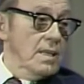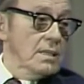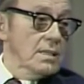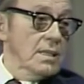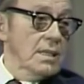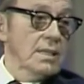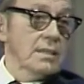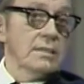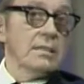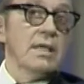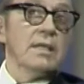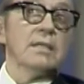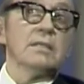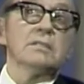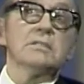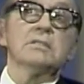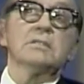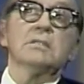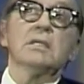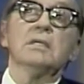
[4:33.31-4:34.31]
Oh. And
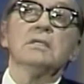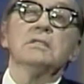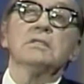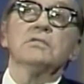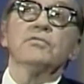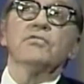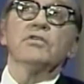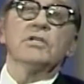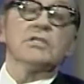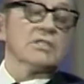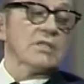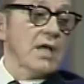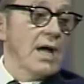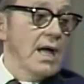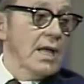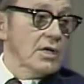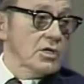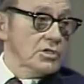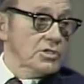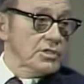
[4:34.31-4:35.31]
it's for a
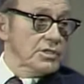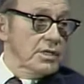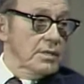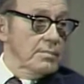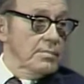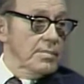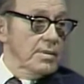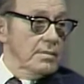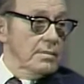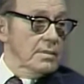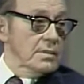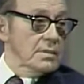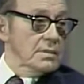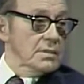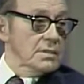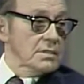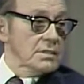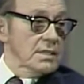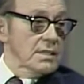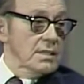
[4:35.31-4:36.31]
scholarship,
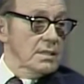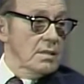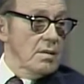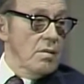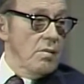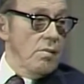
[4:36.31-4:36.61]
you see.